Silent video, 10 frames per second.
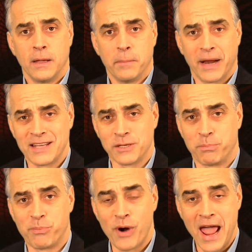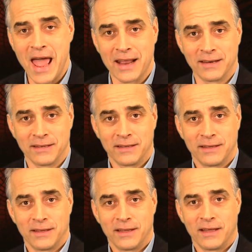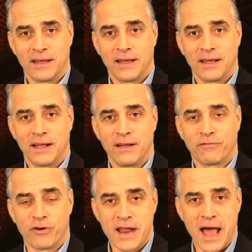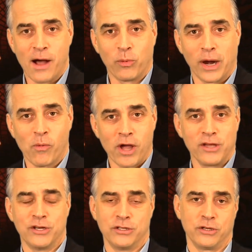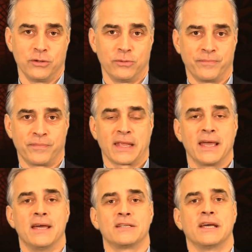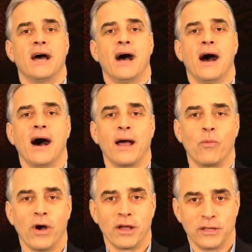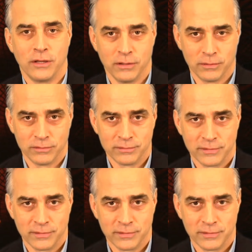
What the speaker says: But as a brand, for now, what I want you to do is I want you,